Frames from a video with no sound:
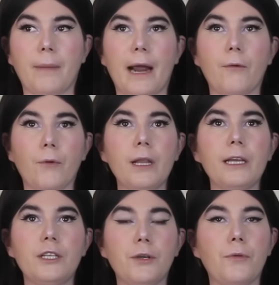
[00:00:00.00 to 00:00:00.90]
but I
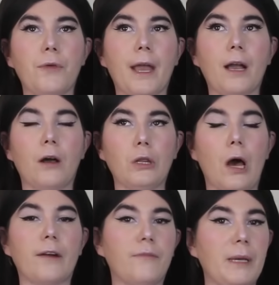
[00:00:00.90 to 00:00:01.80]
really do think a
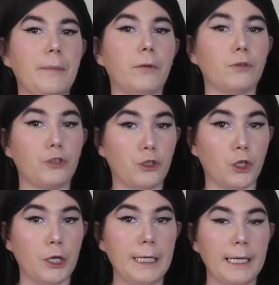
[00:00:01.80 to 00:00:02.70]
lot of people
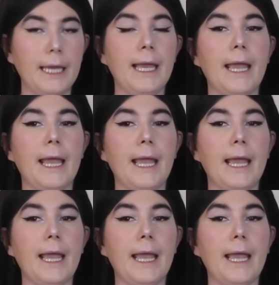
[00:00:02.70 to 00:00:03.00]
should,